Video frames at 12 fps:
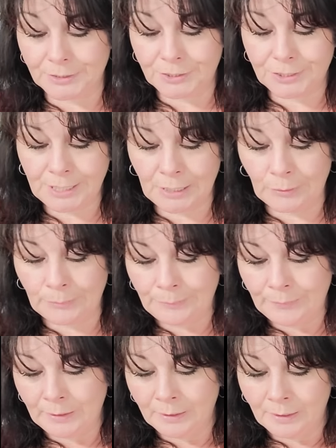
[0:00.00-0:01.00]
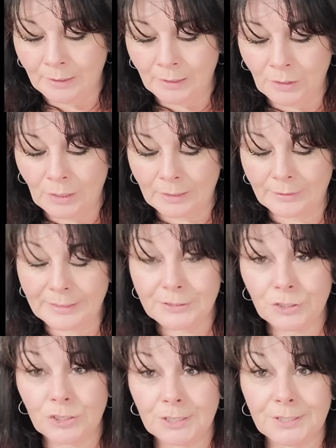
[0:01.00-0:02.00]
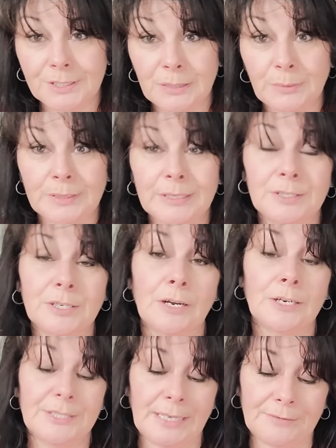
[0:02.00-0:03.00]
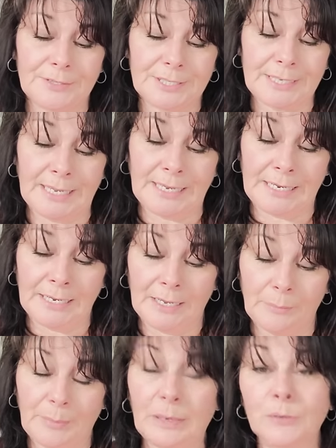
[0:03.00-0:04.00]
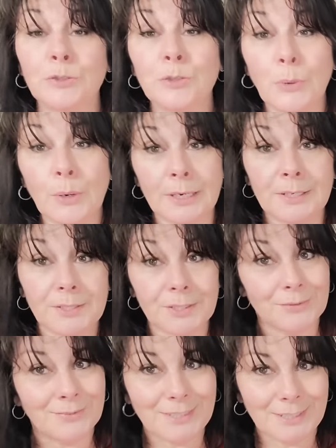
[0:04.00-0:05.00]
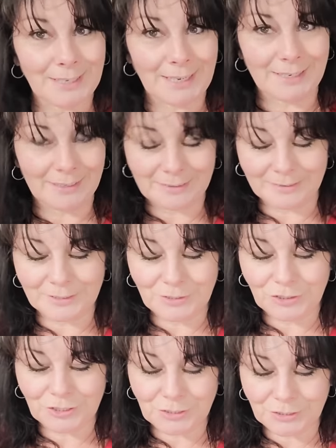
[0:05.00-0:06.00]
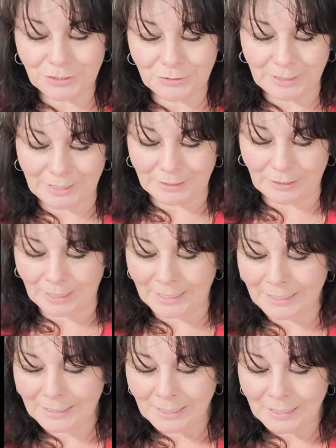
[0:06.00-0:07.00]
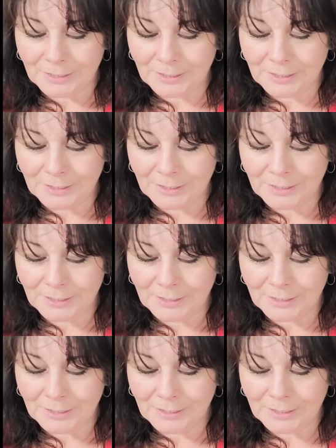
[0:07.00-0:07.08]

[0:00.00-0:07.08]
So let's just see what these cards have to say about Taurus today. Let's just do that, all right?